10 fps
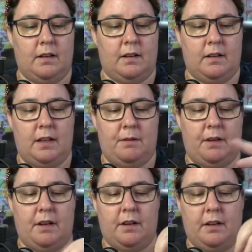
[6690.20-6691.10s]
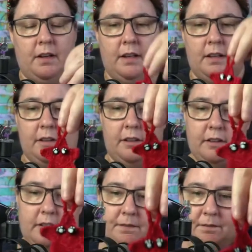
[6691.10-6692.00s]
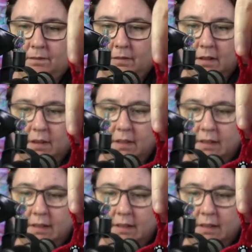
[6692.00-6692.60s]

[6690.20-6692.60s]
There we go. I think